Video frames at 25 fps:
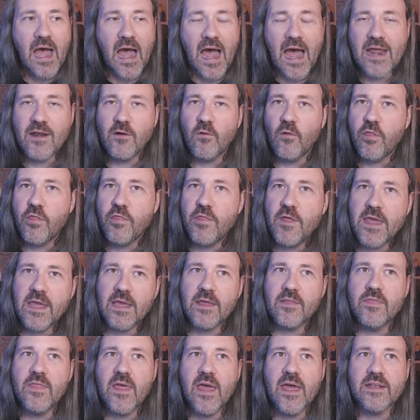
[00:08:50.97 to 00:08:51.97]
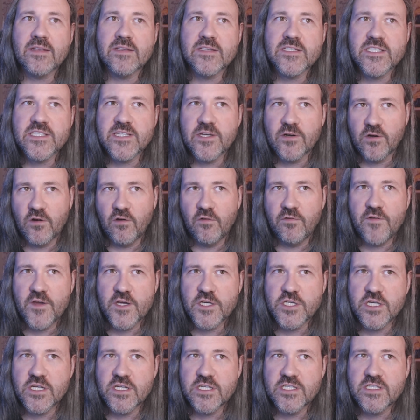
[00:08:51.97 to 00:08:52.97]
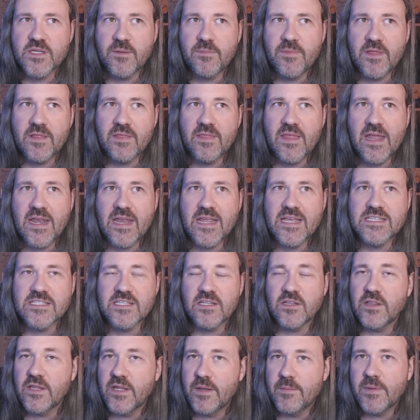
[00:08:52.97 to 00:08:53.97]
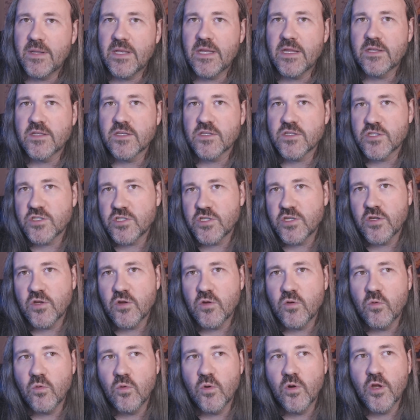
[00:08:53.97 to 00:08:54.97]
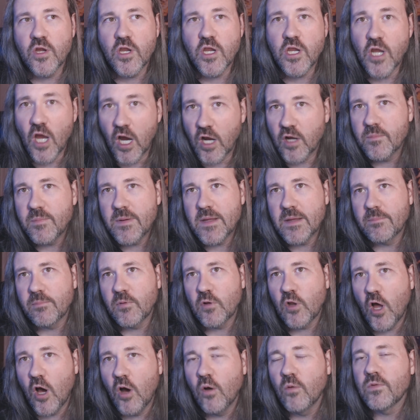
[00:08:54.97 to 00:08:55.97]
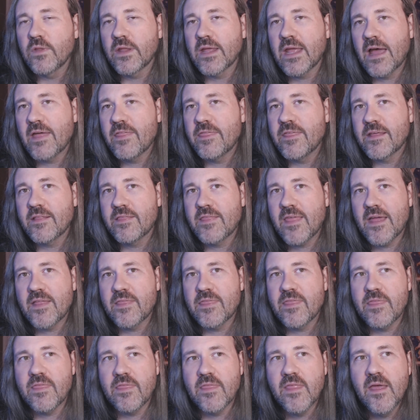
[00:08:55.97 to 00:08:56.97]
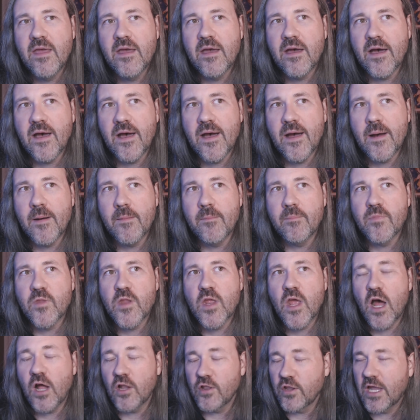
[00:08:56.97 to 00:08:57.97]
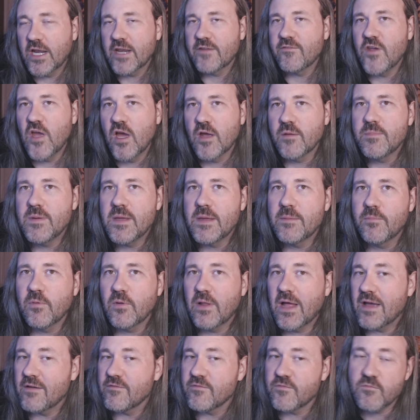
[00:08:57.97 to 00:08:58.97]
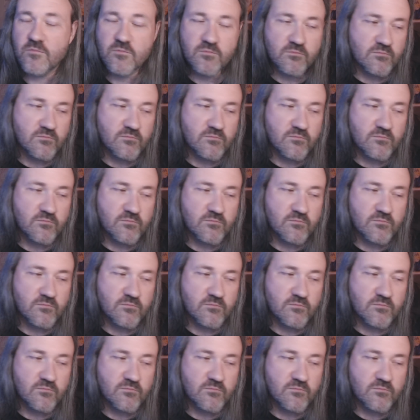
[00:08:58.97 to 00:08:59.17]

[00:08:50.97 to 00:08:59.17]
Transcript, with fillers: I don't think that serial fiction is something that is limited to young people only. I think that um, a lot of young people have,